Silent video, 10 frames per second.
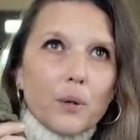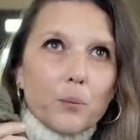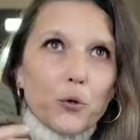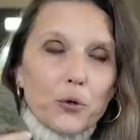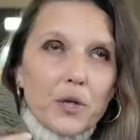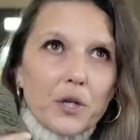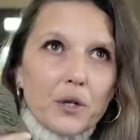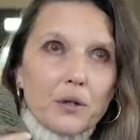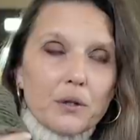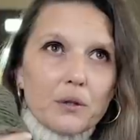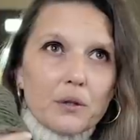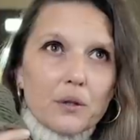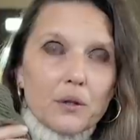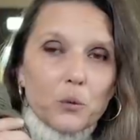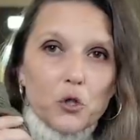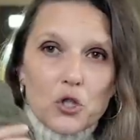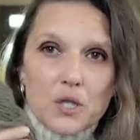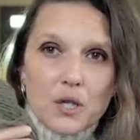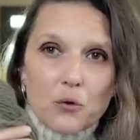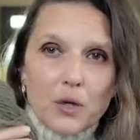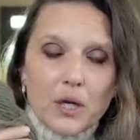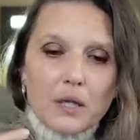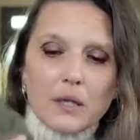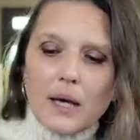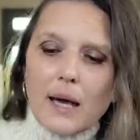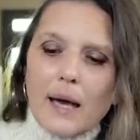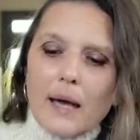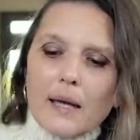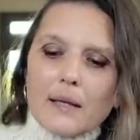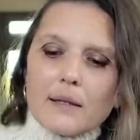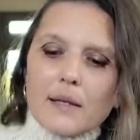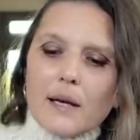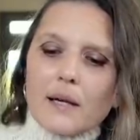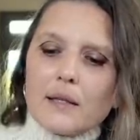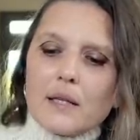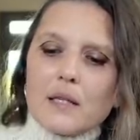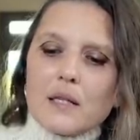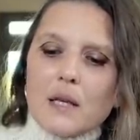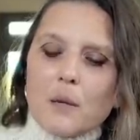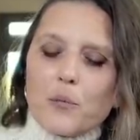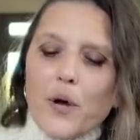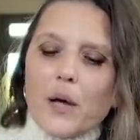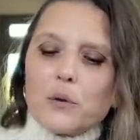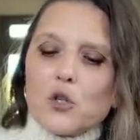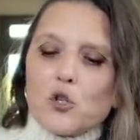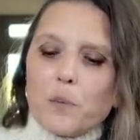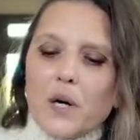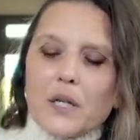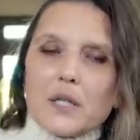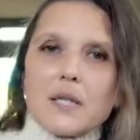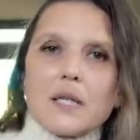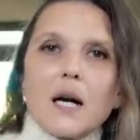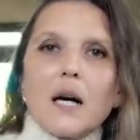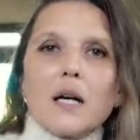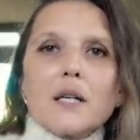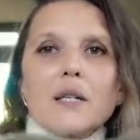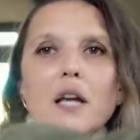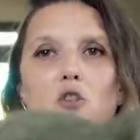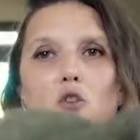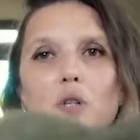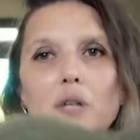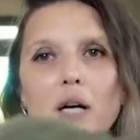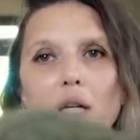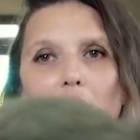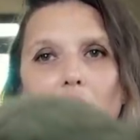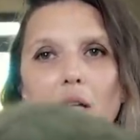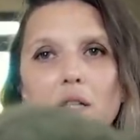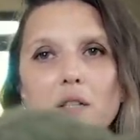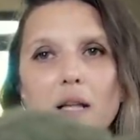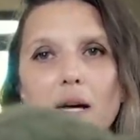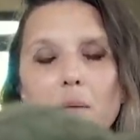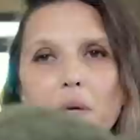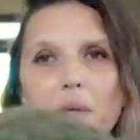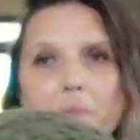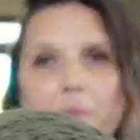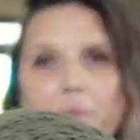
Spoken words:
merino, which is the green, and these brownish parts are natural colored llama.